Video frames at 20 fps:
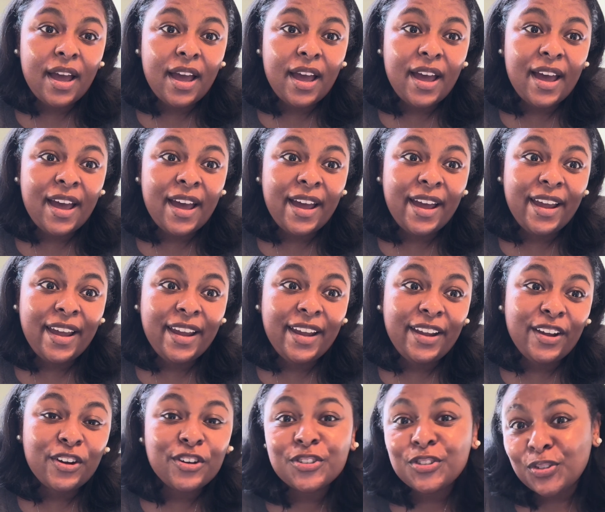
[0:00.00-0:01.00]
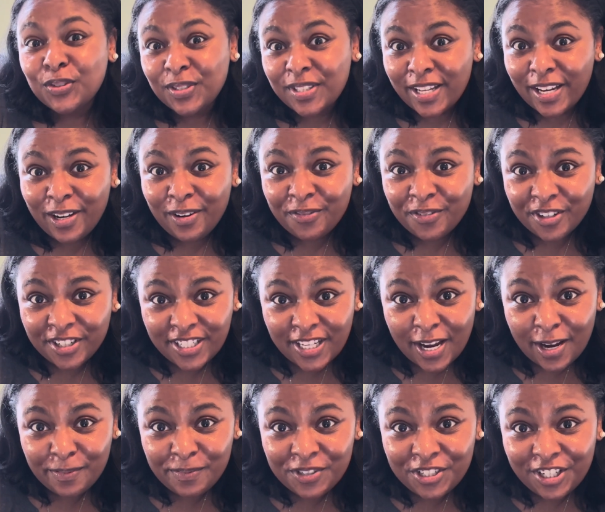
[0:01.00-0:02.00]
I also signed up for a
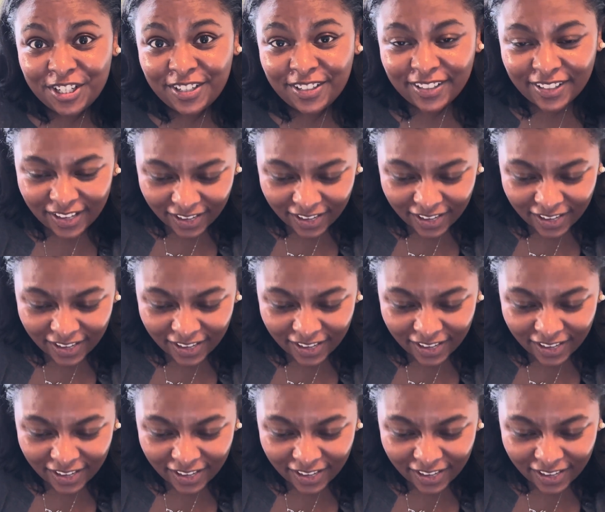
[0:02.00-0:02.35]
timeshare.